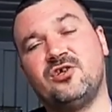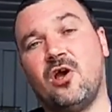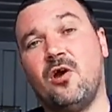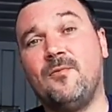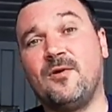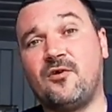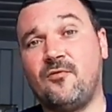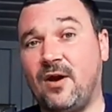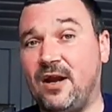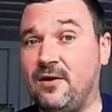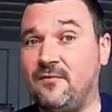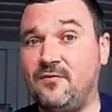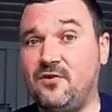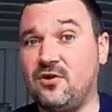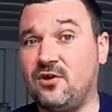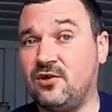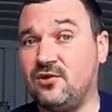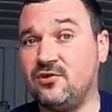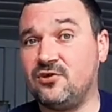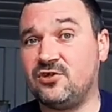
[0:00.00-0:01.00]
So it'd be great
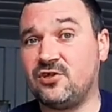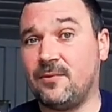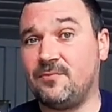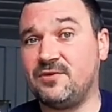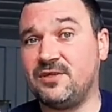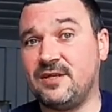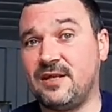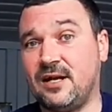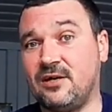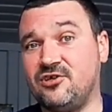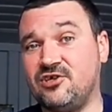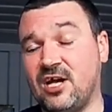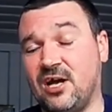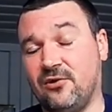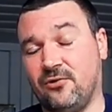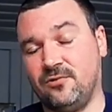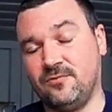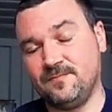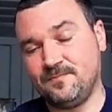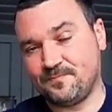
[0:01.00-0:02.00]
if you can sub to their
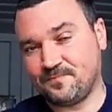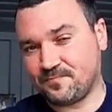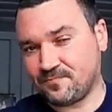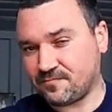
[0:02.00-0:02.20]
channel.